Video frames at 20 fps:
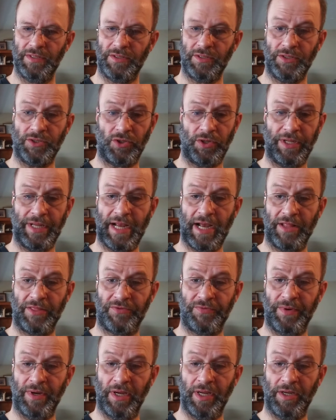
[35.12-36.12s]
So it's only got
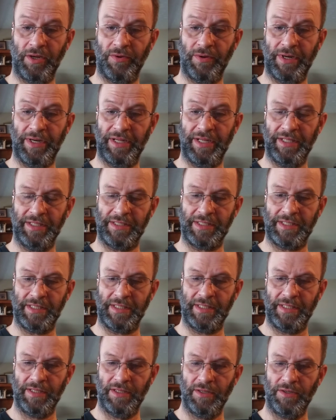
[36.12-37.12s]
three
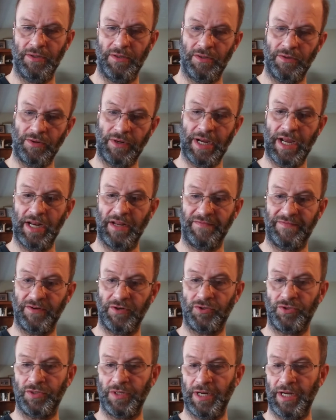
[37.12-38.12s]
ingredients, organic fair
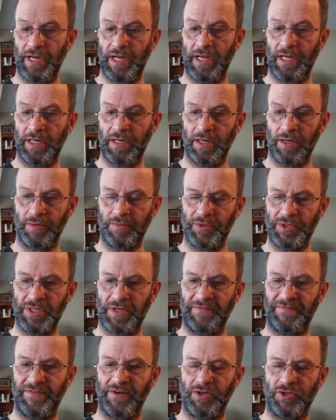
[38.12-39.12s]
trade,
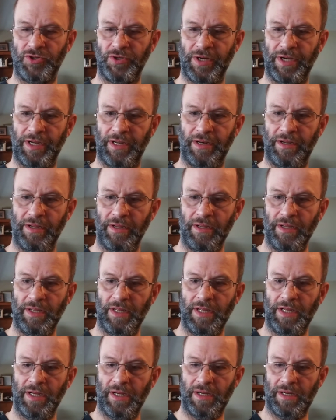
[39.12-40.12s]
100% fair trade.
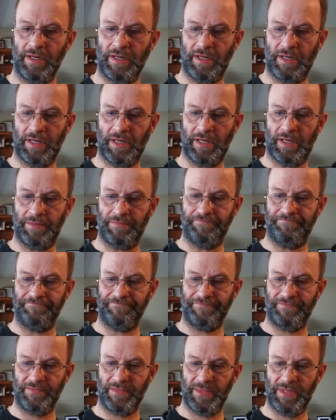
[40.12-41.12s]
Um,
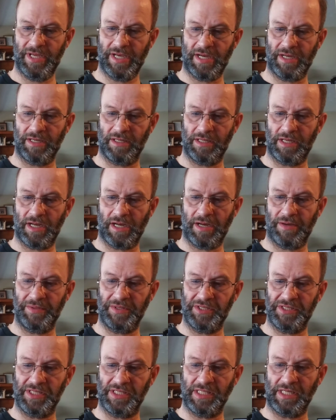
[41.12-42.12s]
yeah, uh,
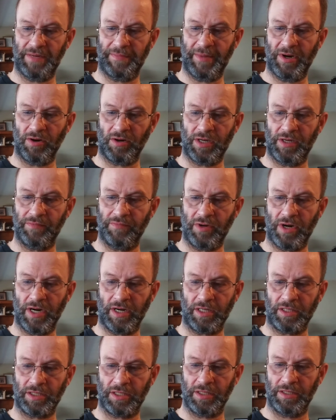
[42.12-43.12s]
this is an American
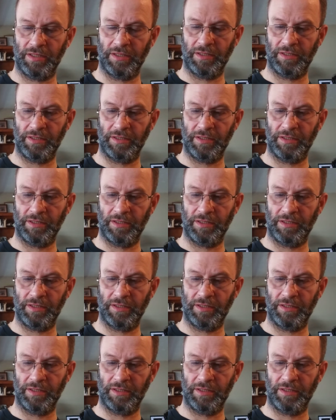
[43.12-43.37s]
product,